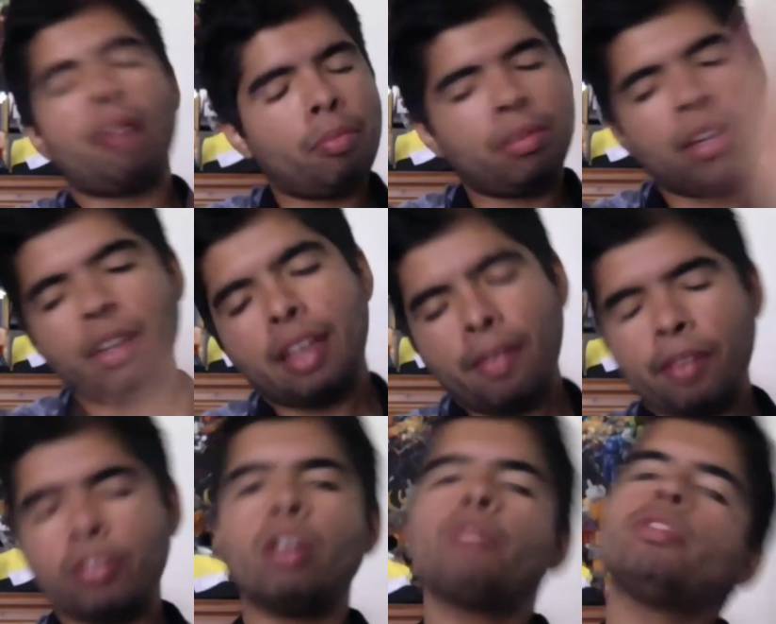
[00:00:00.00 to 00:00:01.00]
I'm going to give
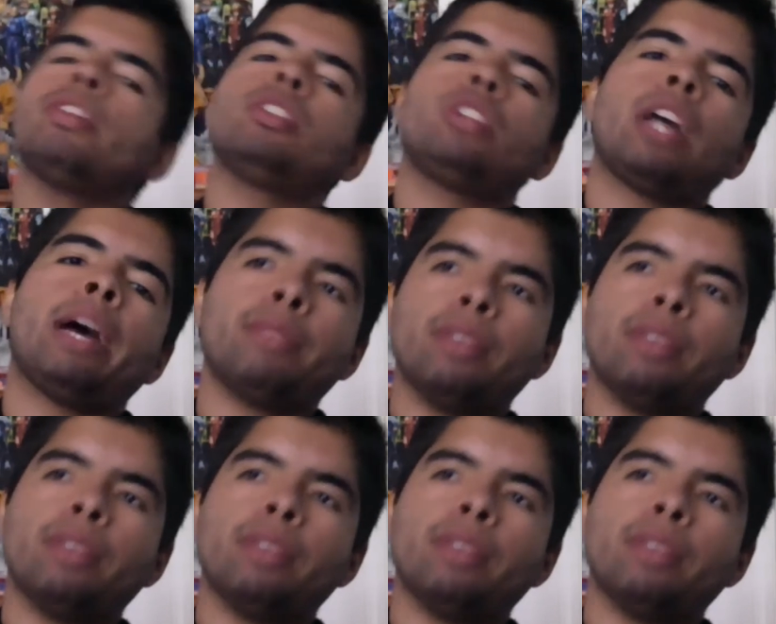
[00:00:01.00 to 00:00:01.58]
it to her for this chapter.